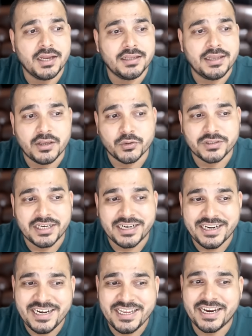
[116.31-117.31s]
they're using a
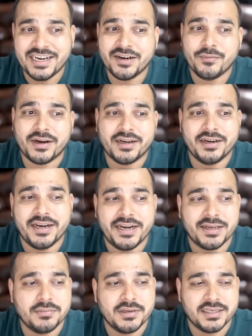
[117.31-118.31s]
dedicated vector
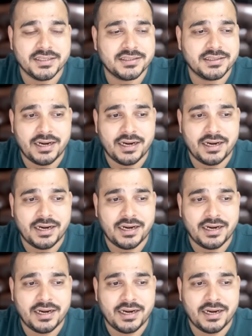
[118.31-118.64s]
database